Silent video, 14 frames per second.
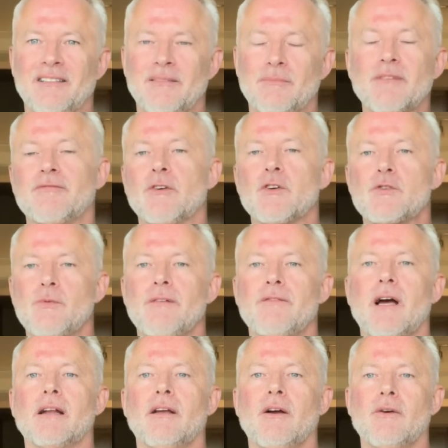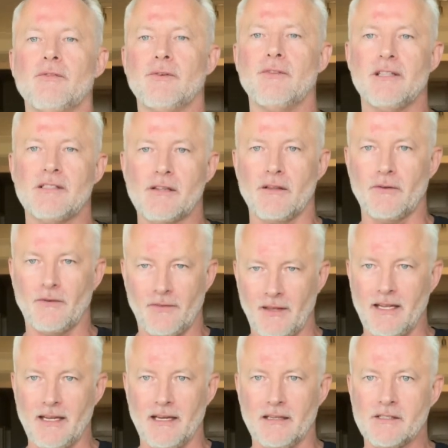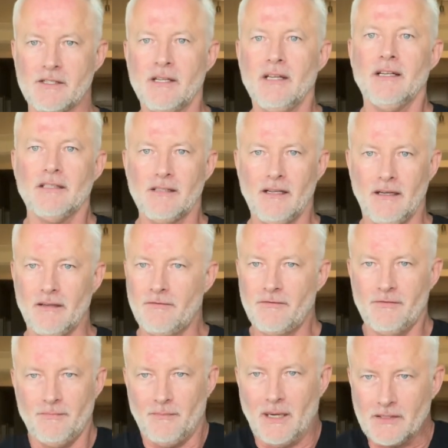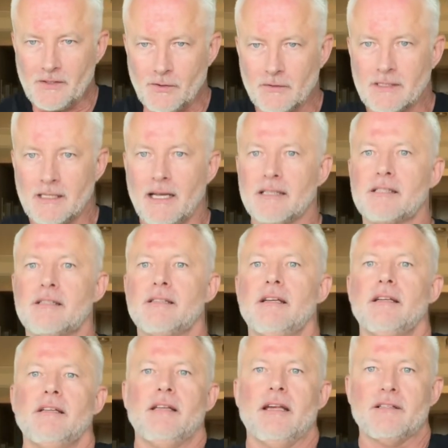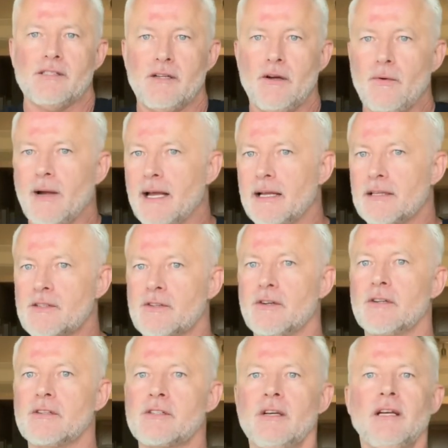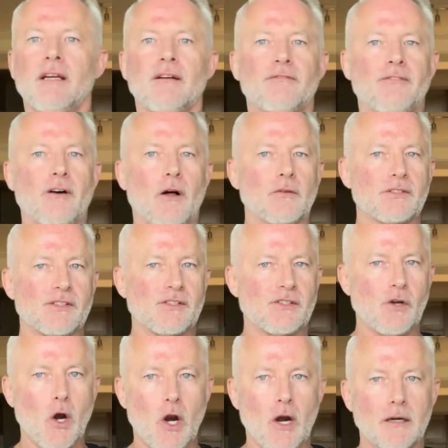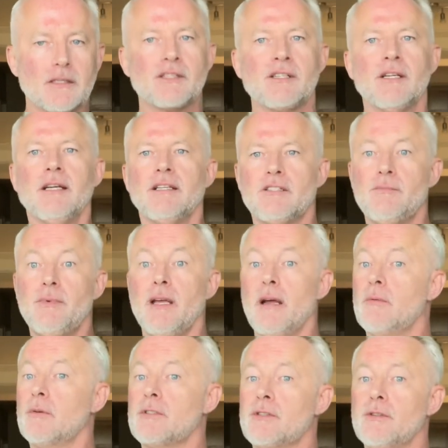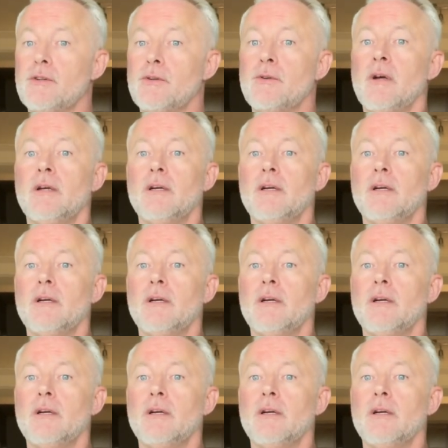But first we've got to go through these other things of muscle testing, yes, no answers, false starts, to be able to